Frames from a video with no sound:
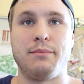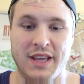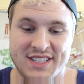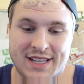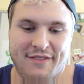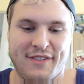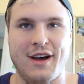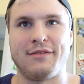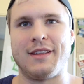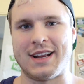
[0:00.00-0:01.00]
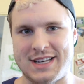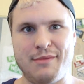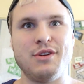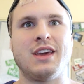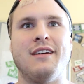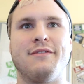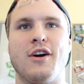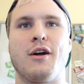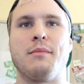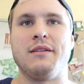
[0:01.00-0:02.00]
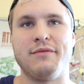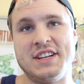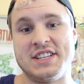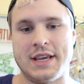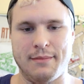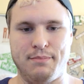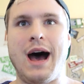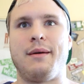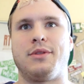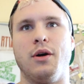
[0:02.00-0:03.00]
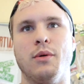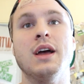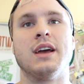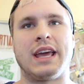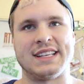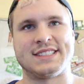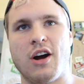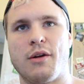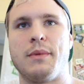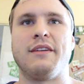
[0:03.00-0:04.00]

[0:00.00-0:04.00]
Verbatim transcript: Pigs laughing off like, damn, you can't farm me. Veggies getting popped though, can't starve me.